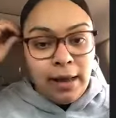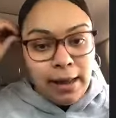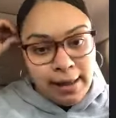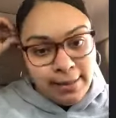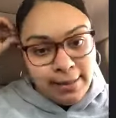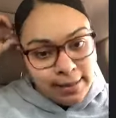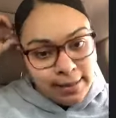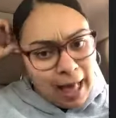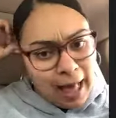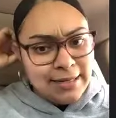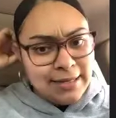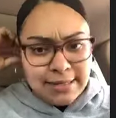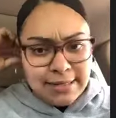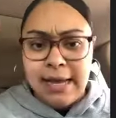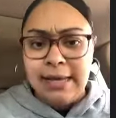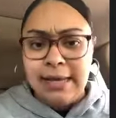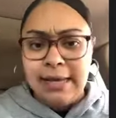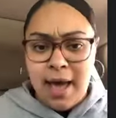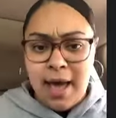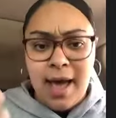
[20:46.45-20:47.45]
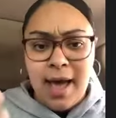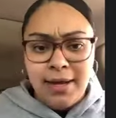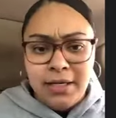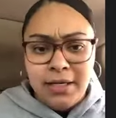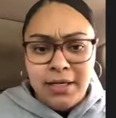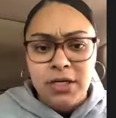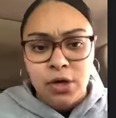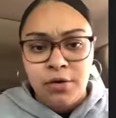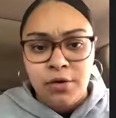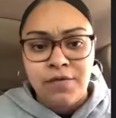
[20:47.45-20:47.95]
And the guy's like, yeah, I
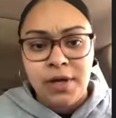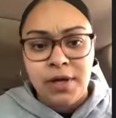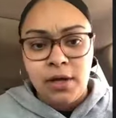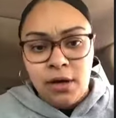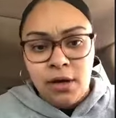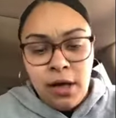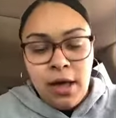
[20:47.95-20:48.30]
deserve it.